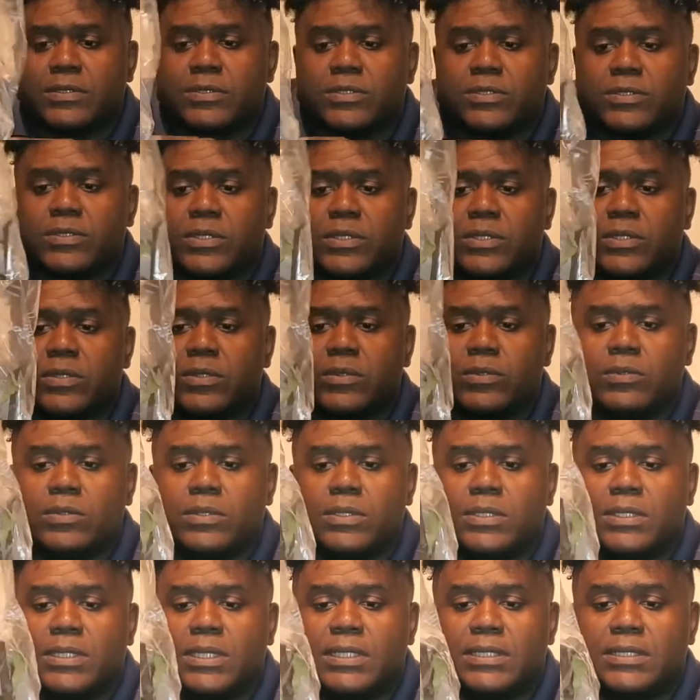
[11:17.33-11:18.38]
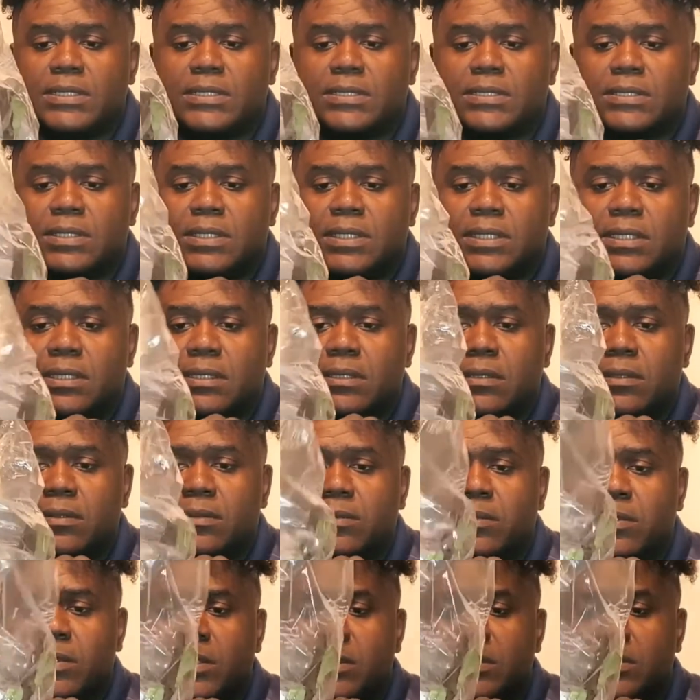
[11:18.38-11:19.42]
So let's see
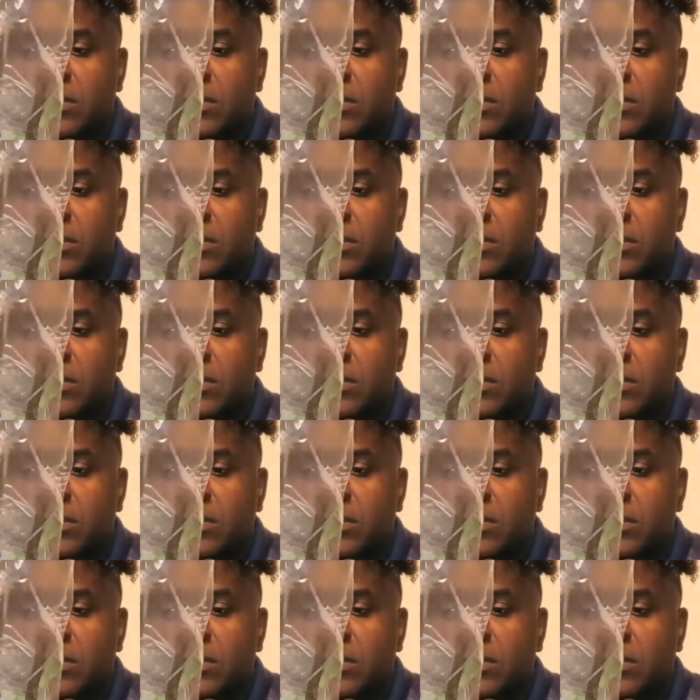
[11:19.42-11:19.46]
what